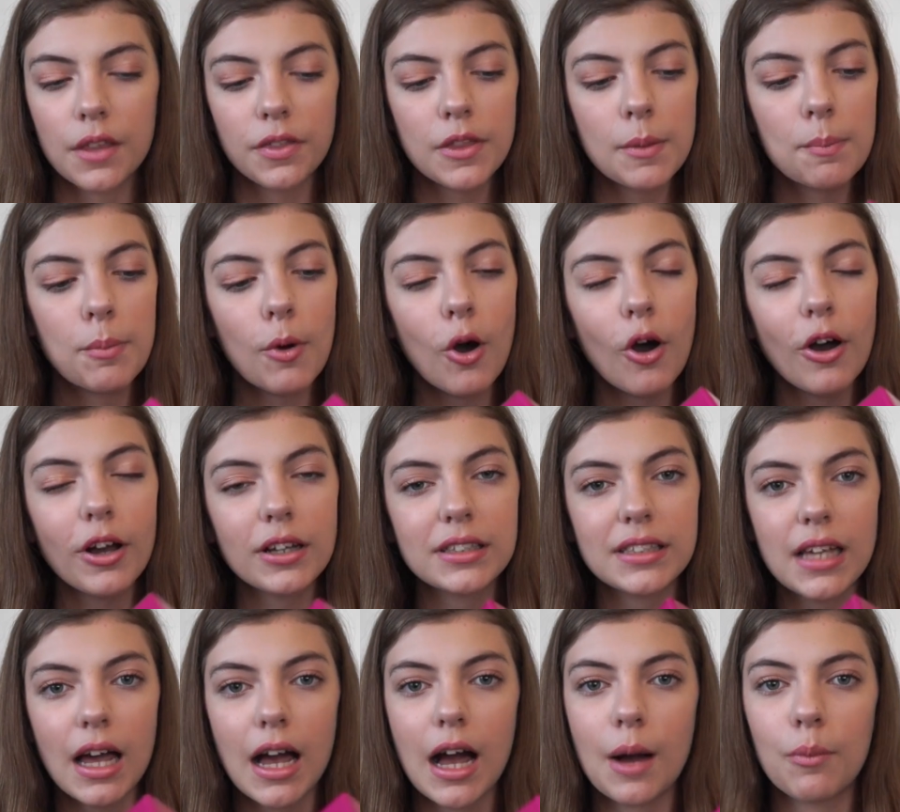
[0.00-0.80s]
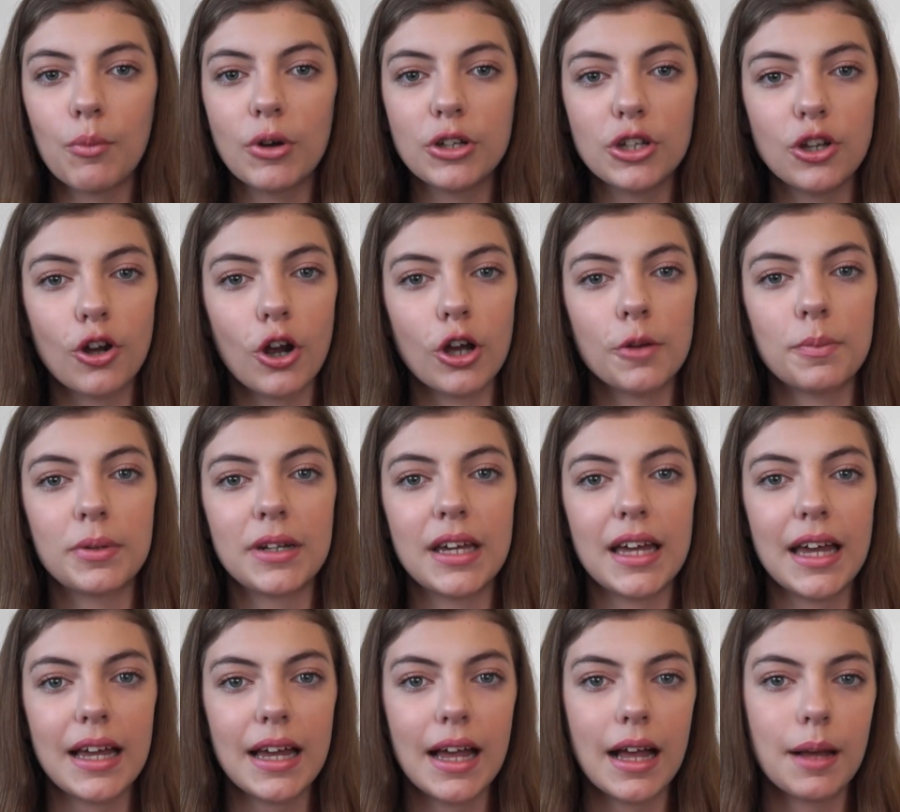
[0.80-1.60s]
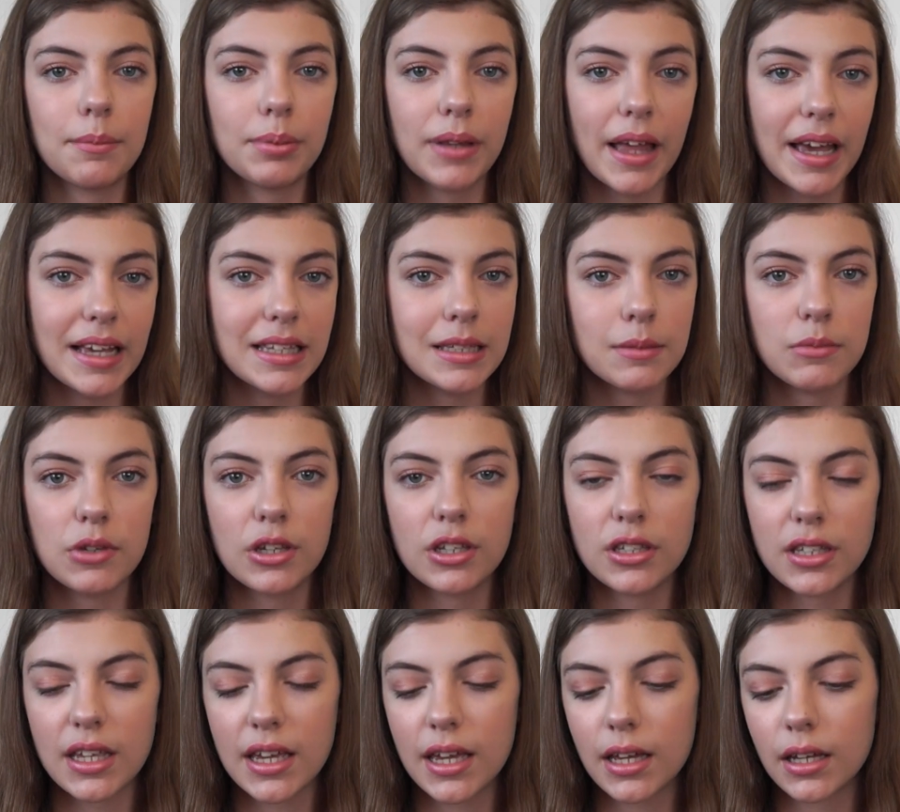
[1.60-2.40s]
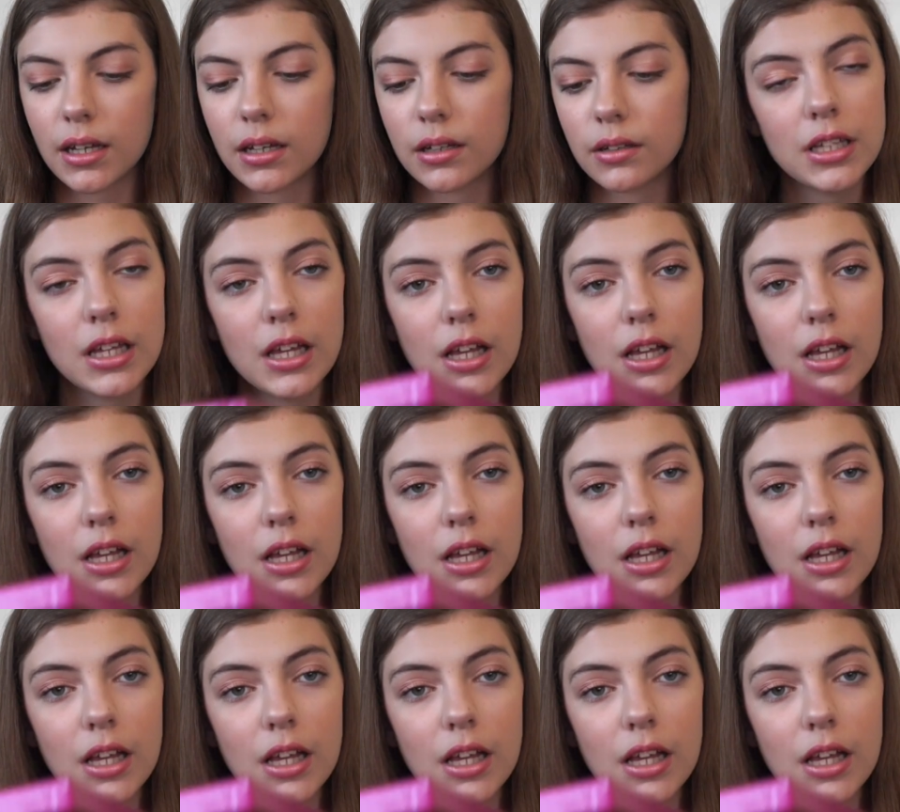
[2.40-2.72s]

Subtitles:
The box, when you open it, plays music.